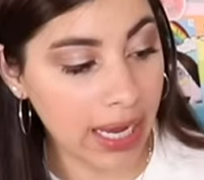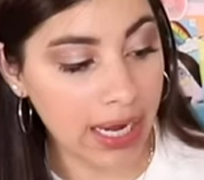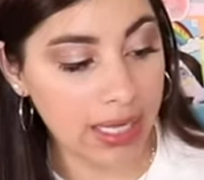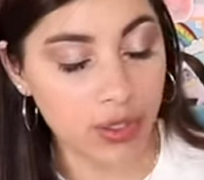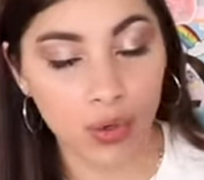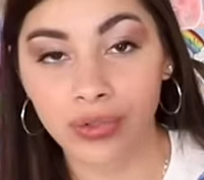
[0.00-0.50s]
It
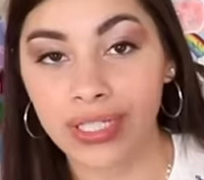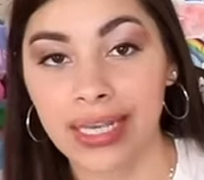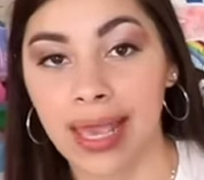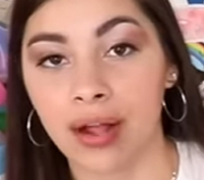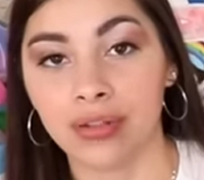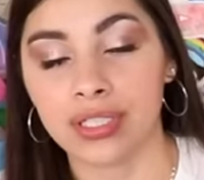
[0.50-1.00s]
is
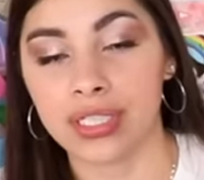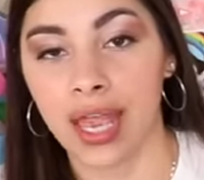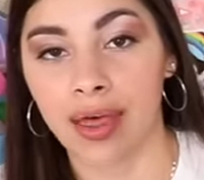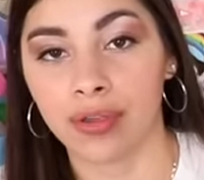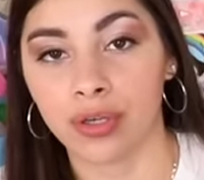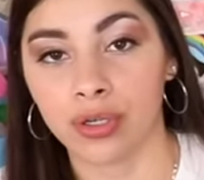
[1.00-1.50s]
only held
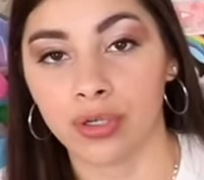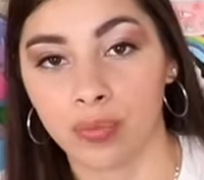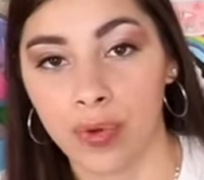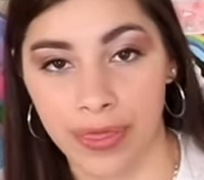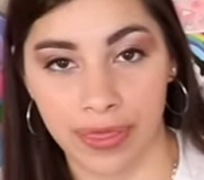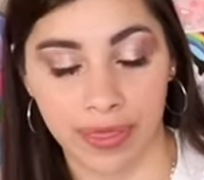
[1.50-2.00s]
together
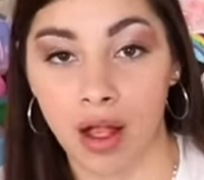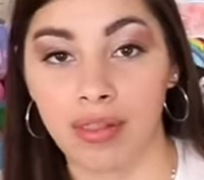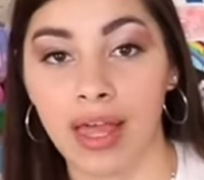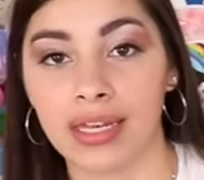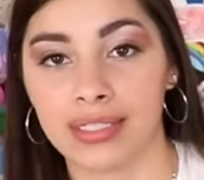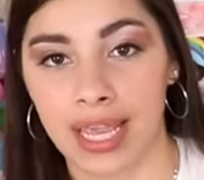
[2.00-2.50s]
with a
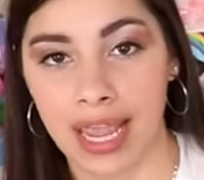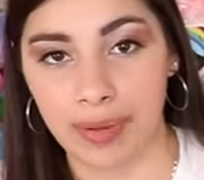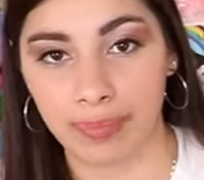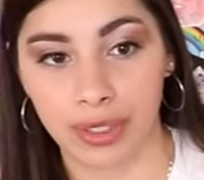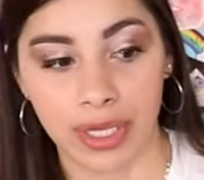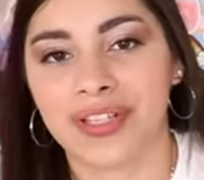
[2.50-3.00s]
lot of
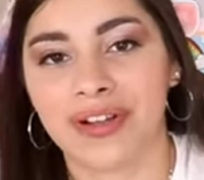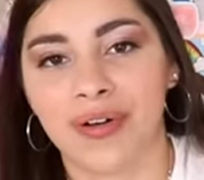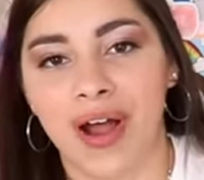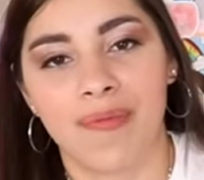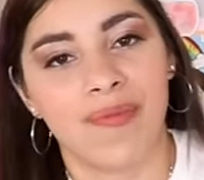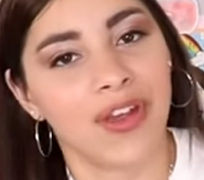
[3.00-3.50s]
tape.
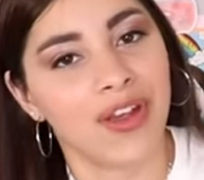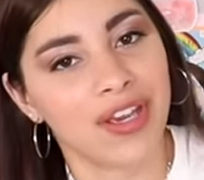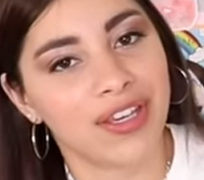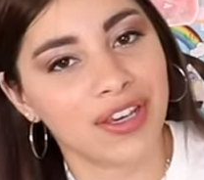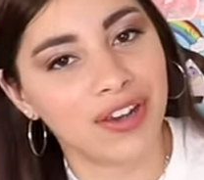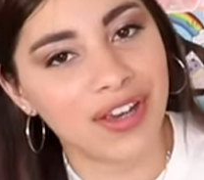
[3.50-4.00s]
So I'm very
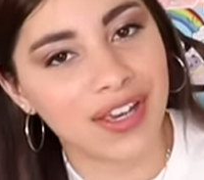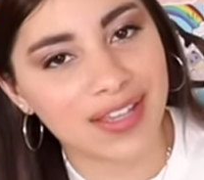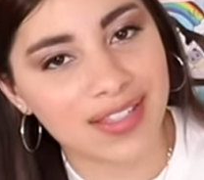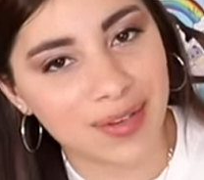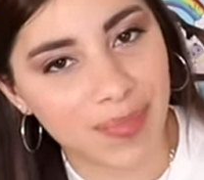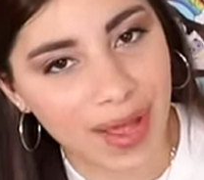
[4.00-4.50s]

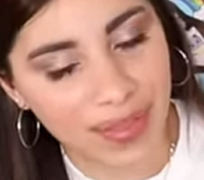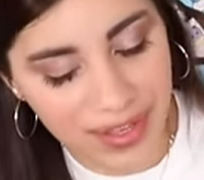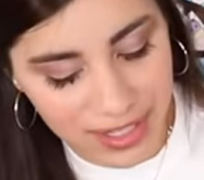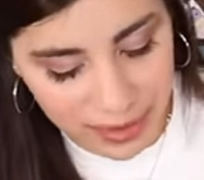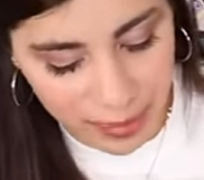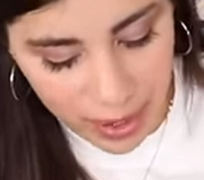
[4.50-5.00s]
curious about this